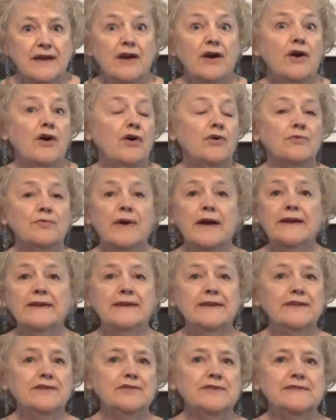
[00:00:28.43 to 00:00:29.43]
Or right
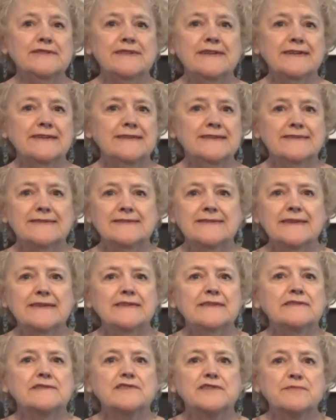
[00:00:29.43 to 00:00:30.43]
here in Tennessee,
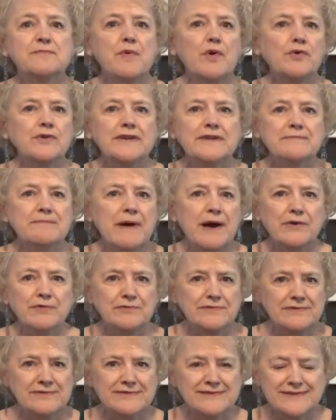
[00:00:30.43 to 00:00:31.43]
the Smoky
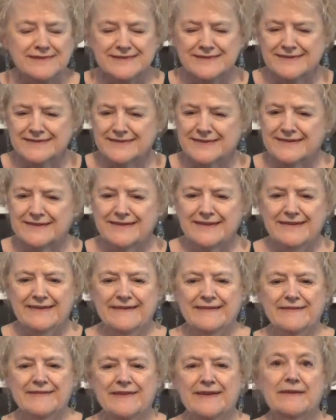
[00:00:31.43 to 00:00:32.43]
Mountains,
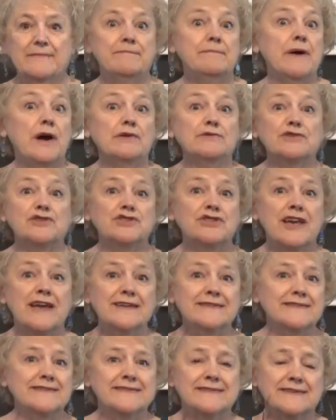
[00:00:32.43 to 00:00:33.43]
Mount
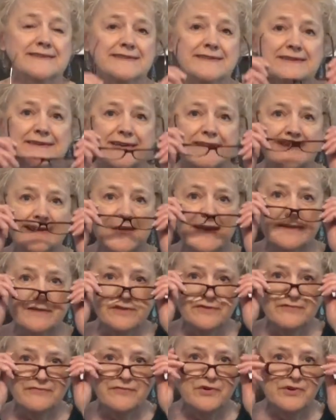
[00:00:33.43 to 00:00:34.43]
Shasta,
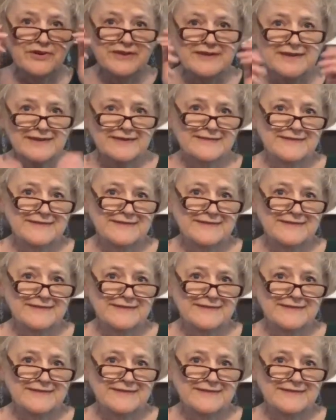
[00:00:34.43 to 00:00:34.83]
California,